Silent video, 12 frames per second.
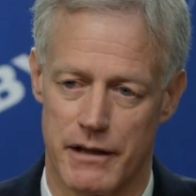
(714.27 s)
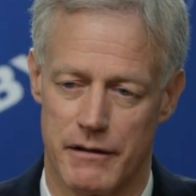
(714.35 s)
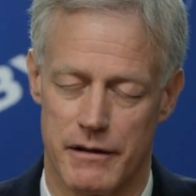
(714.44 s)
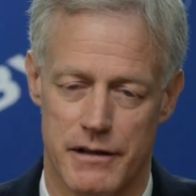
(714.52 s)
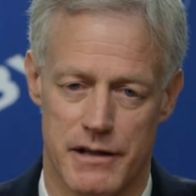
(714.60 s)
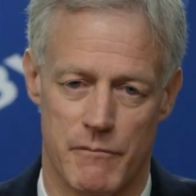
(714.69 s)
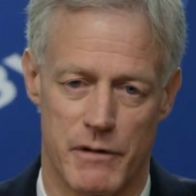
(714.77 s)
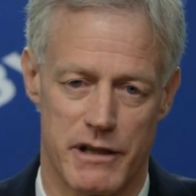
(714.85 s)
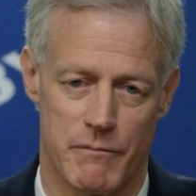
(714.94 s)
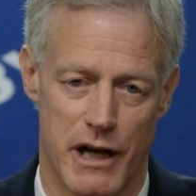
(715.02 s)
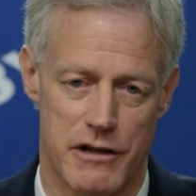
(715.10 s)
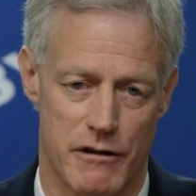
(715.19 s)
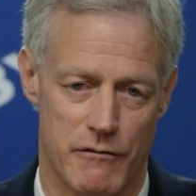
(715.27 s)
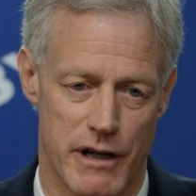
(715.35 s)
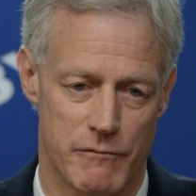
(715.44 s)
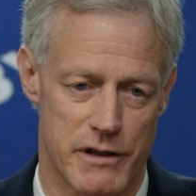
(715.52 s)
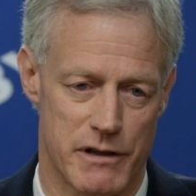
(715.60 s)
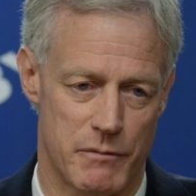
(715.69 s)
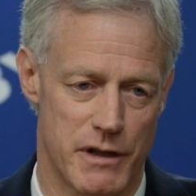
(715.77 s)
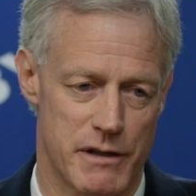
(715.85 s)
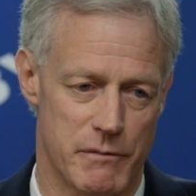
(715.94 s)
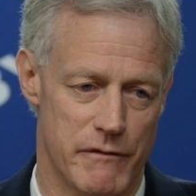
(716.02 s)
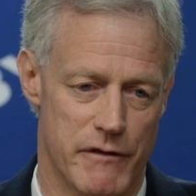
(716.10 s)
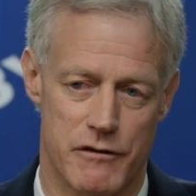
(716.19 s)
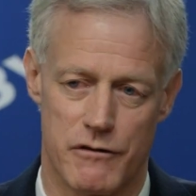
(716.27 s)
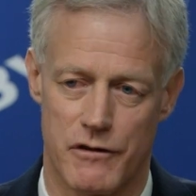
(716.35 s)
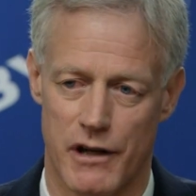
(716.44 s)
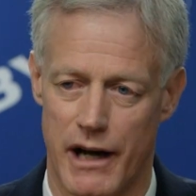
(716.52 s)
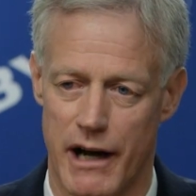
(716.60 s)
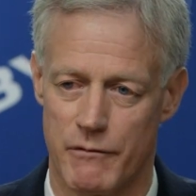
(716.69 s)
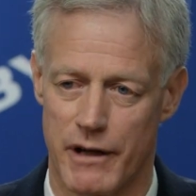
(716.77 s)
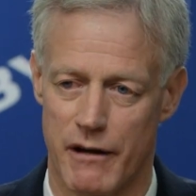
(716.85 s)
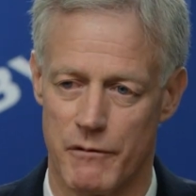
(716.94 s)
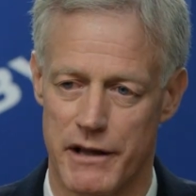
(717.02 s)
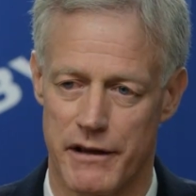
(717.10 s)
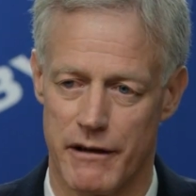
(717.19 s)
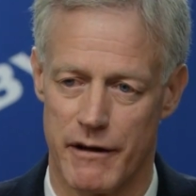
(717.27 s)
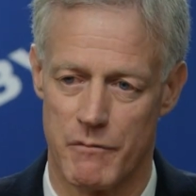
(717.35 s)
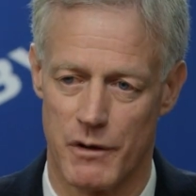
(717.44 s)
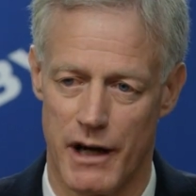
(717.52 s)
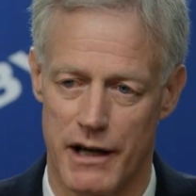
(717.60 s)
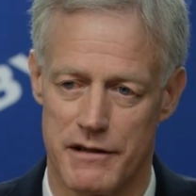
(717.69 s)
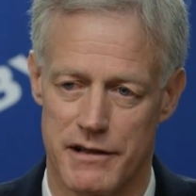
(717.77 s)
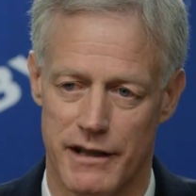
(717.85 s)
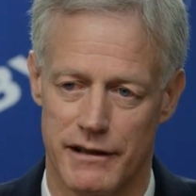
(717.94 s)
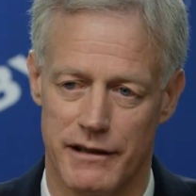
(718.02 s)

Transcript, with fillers: and somewhat to my chagrin was the principal of the junior high when I went there in Price.